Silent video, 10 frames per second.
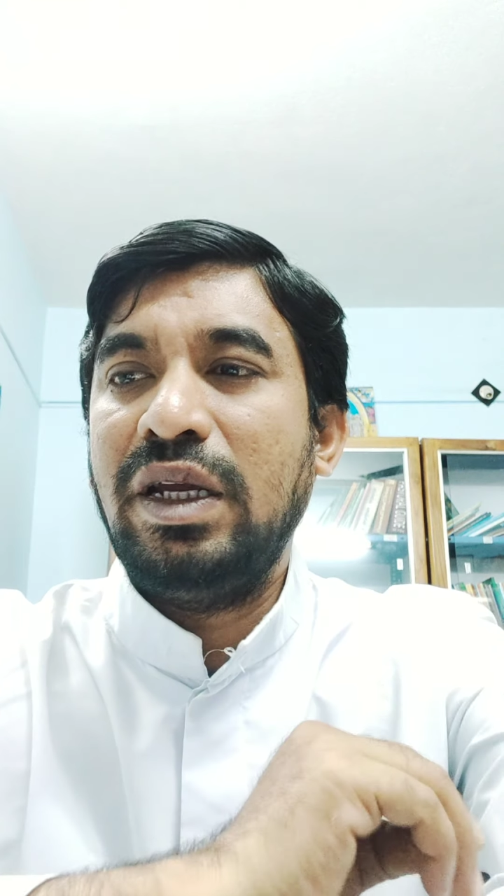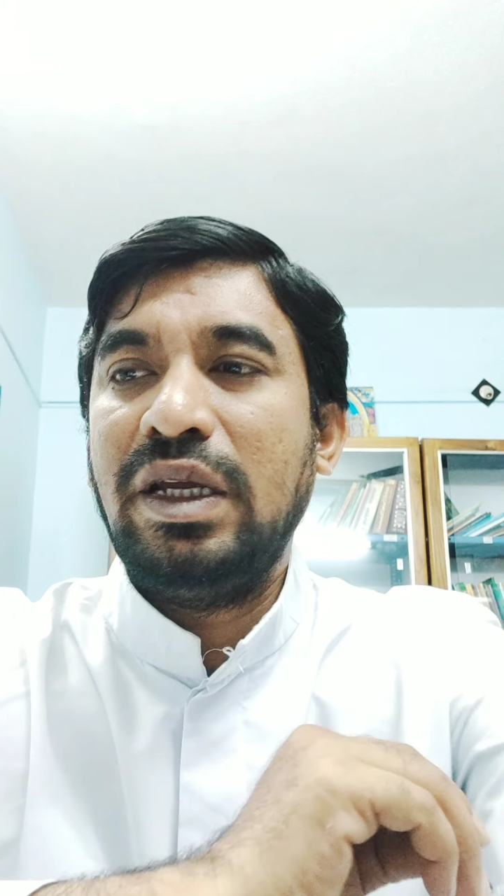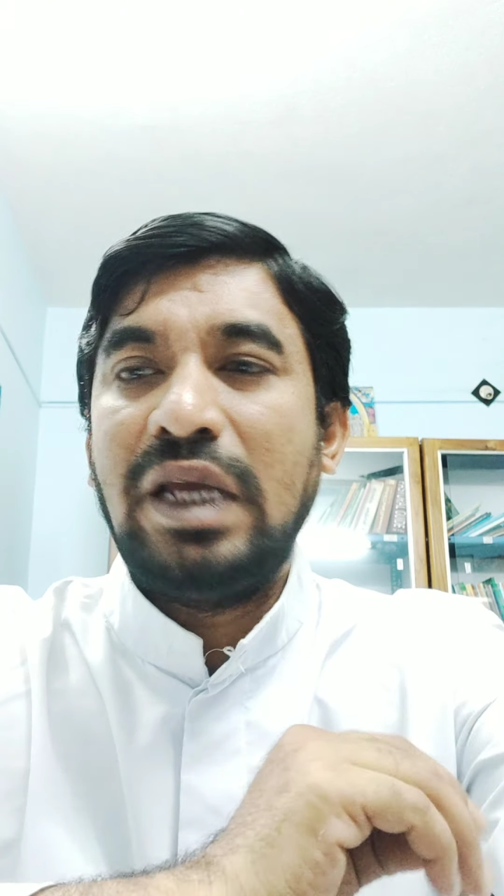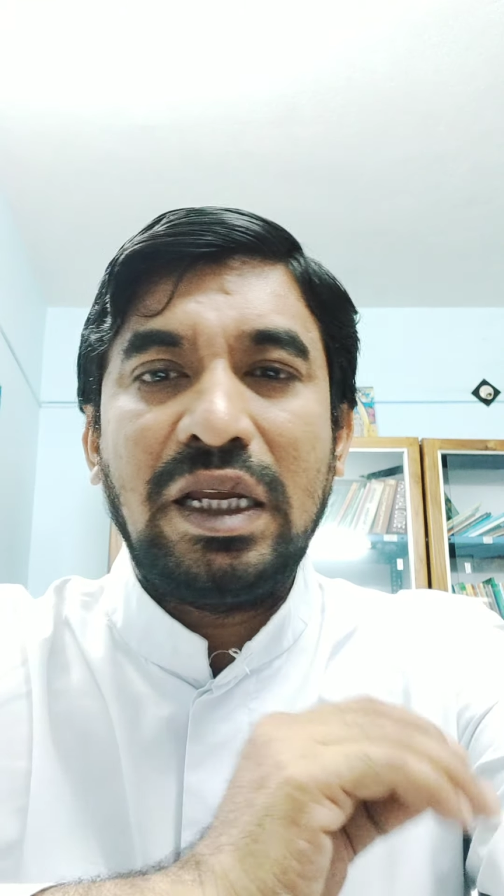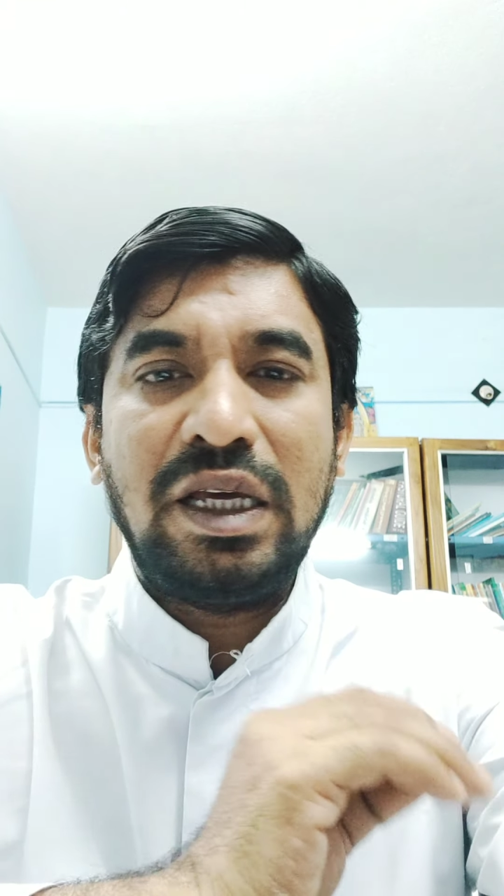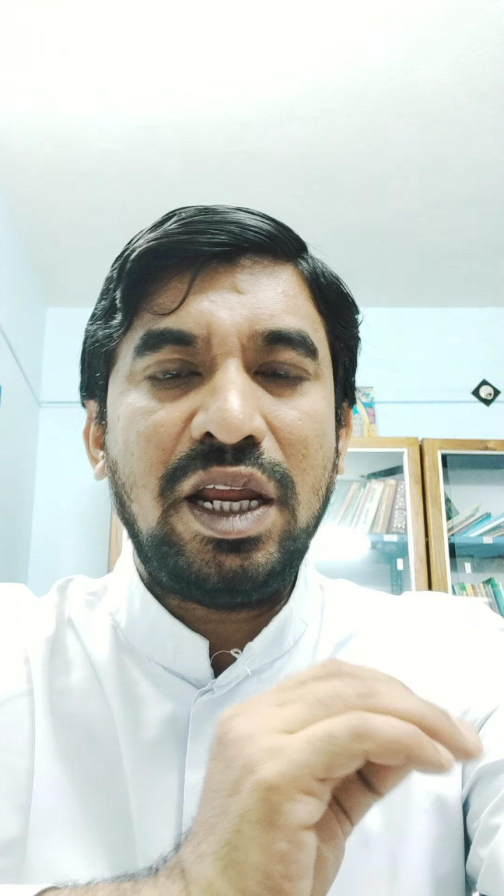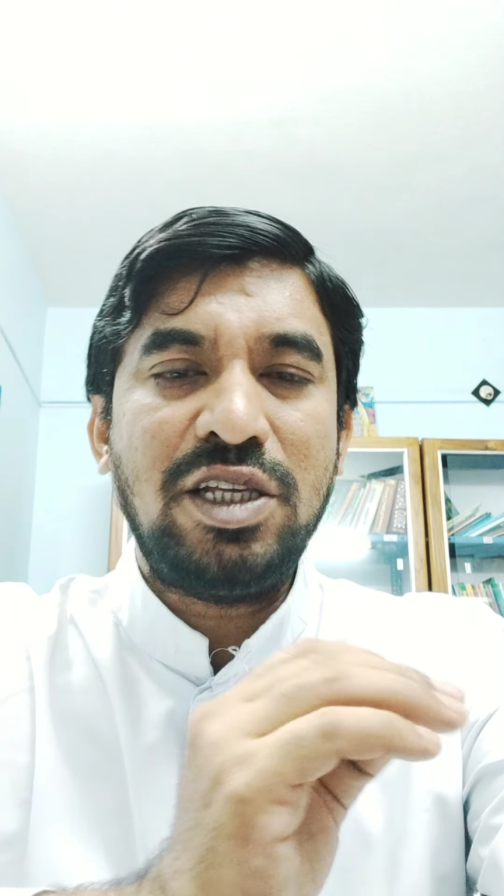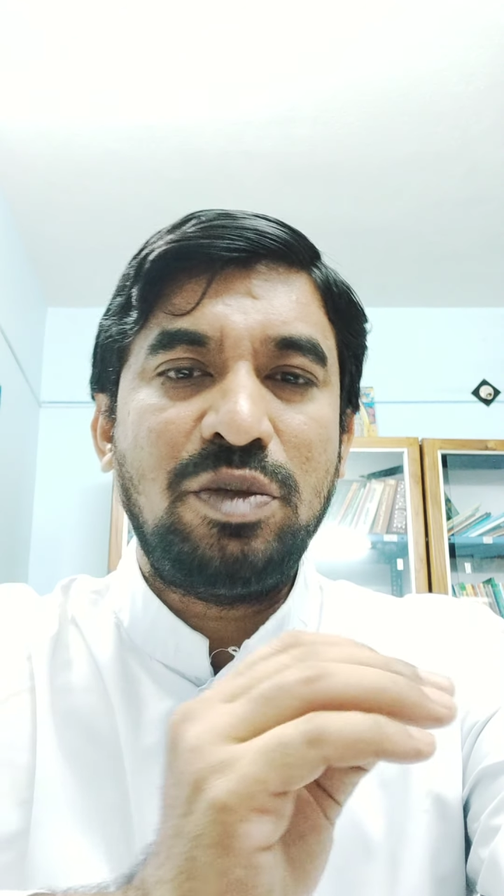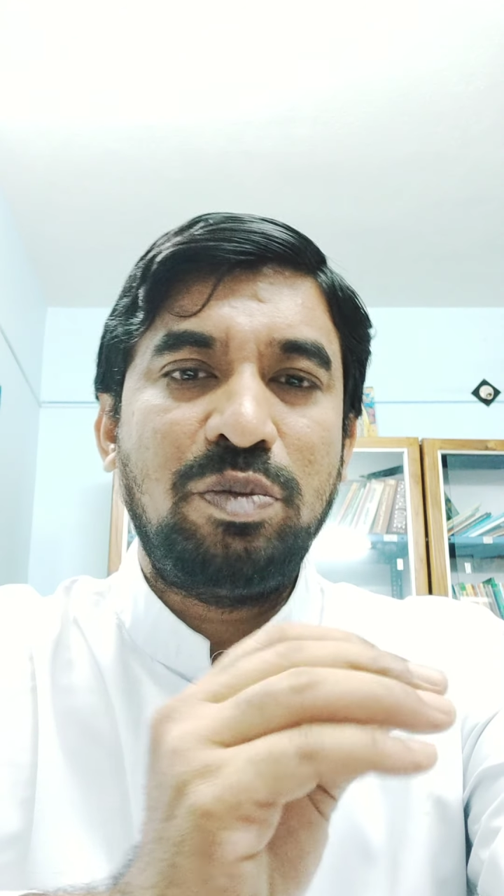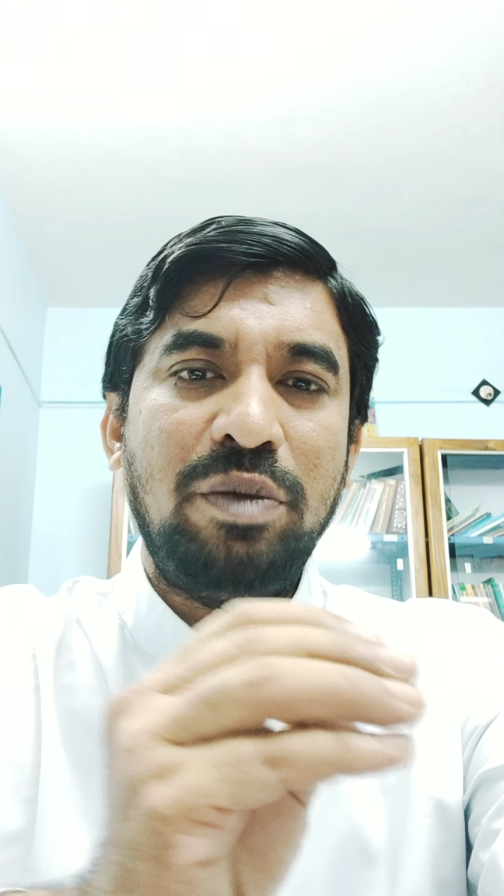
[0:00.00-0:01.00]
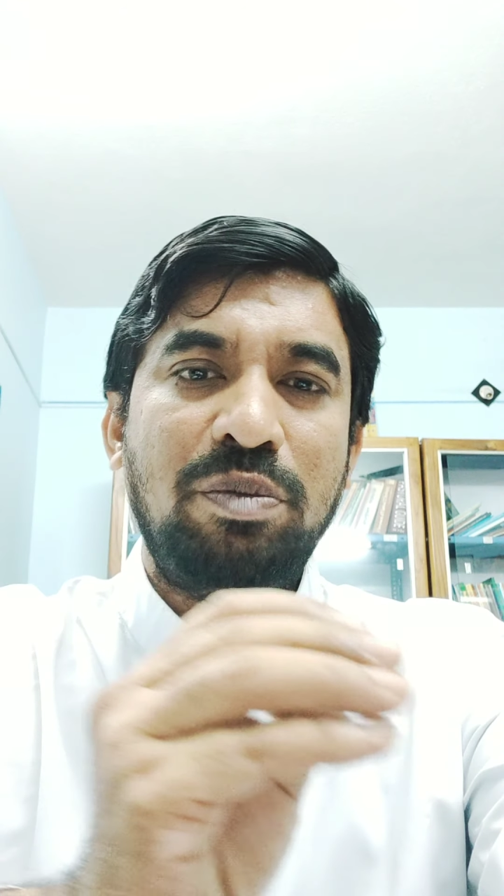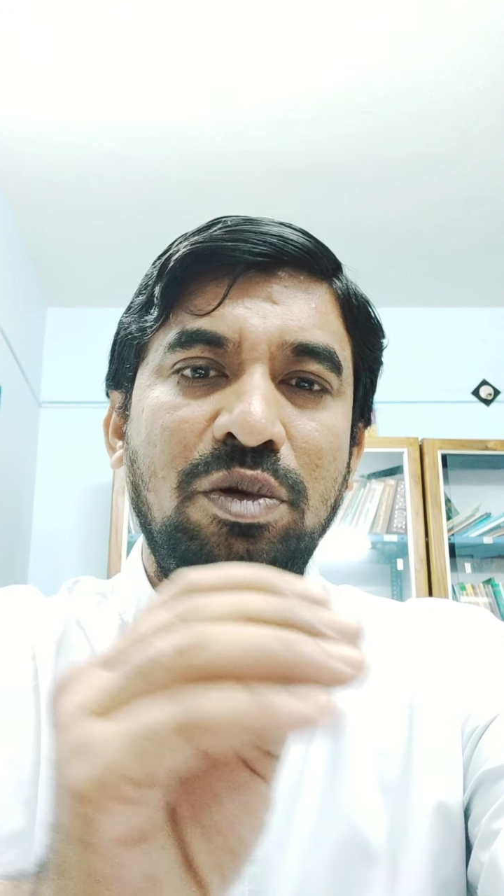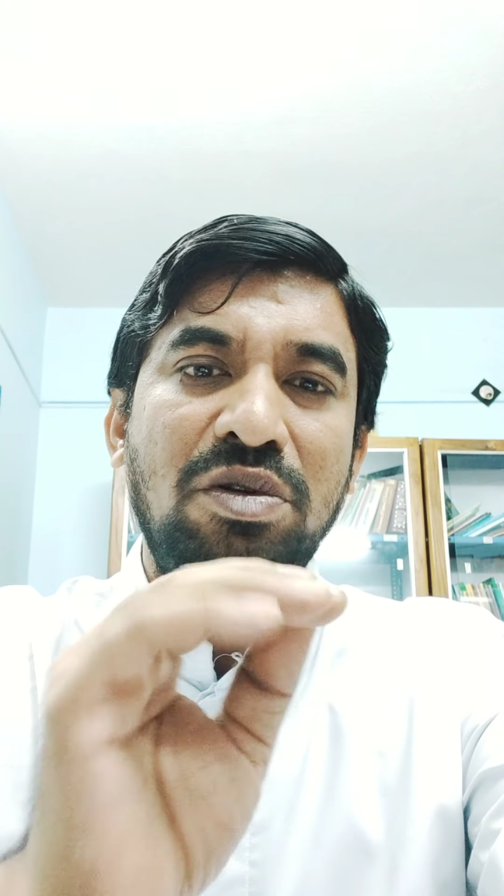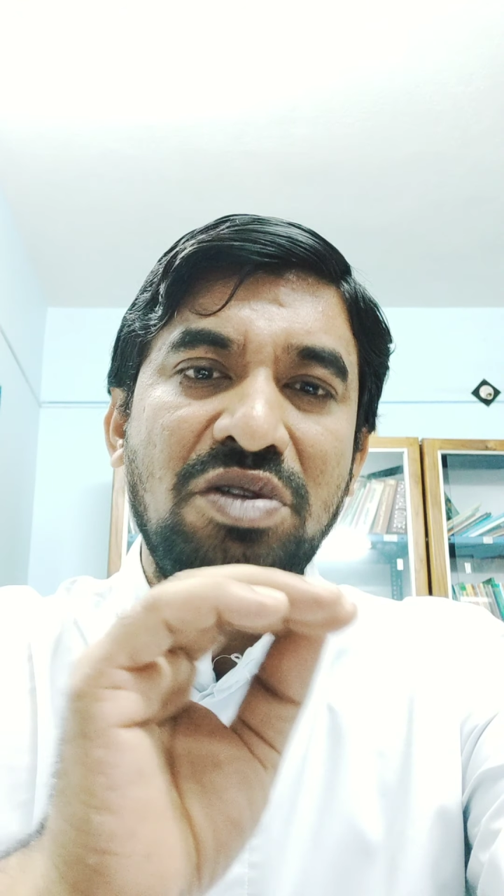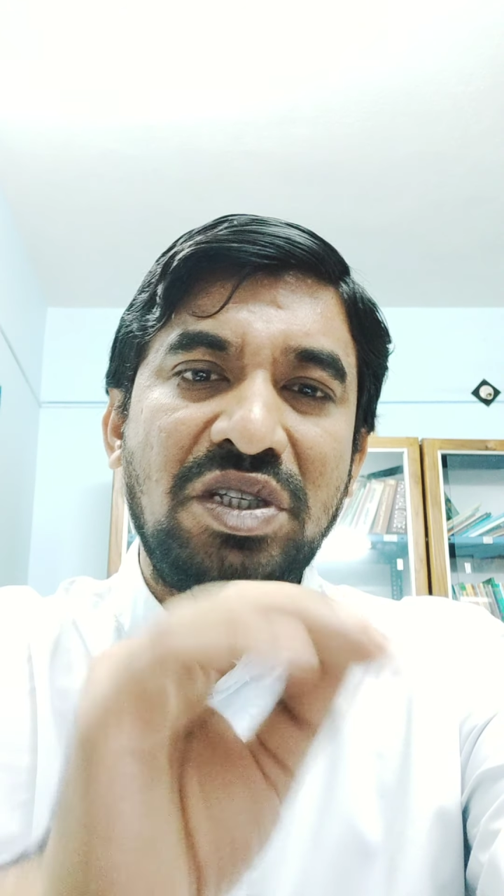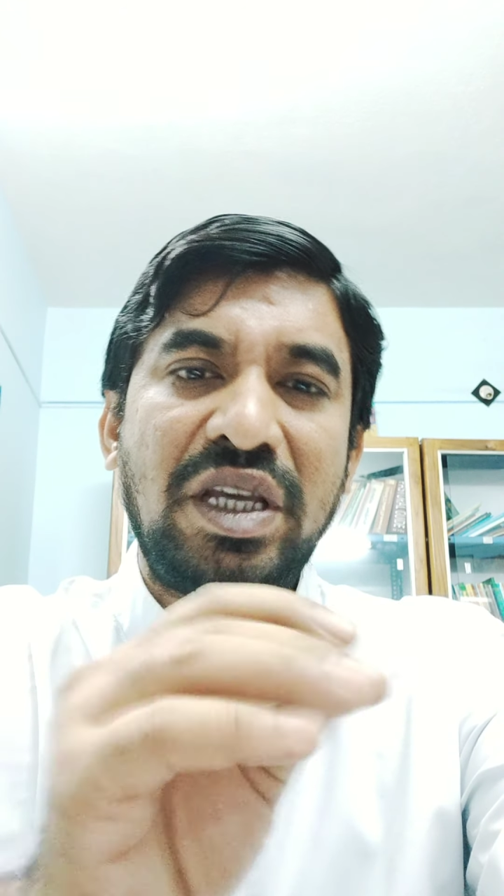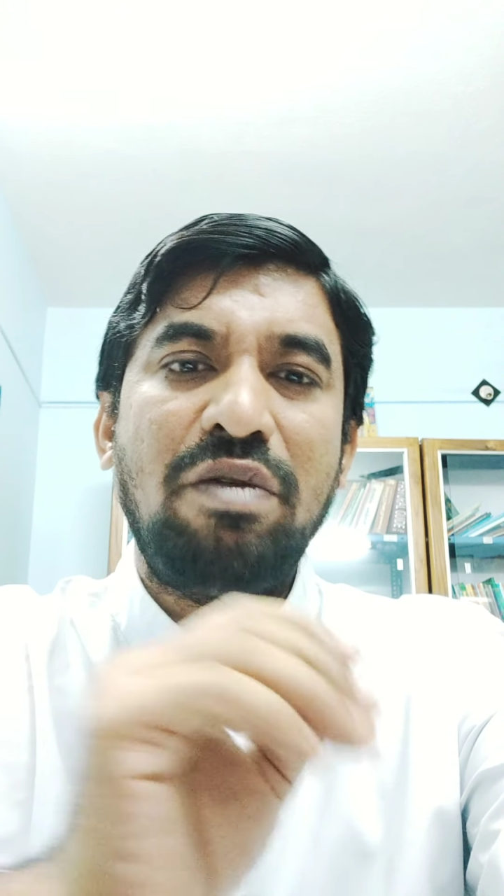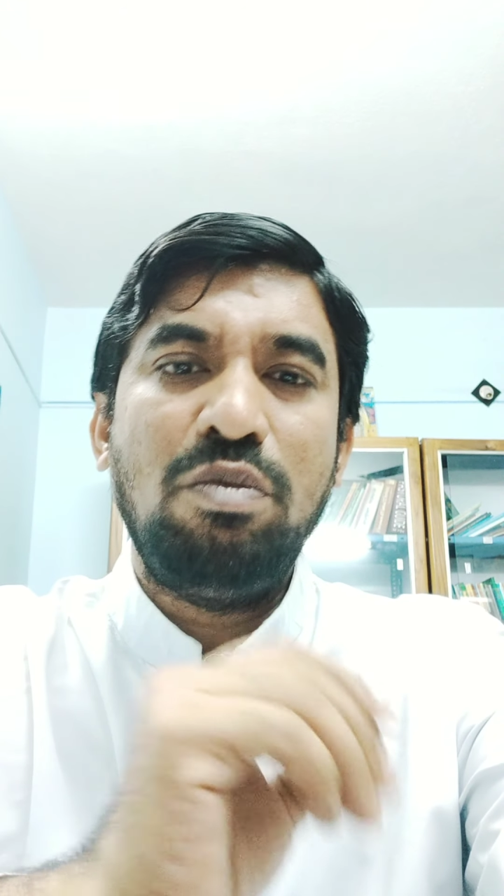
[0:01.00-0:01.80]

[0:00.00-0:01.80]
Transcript: encourage people to save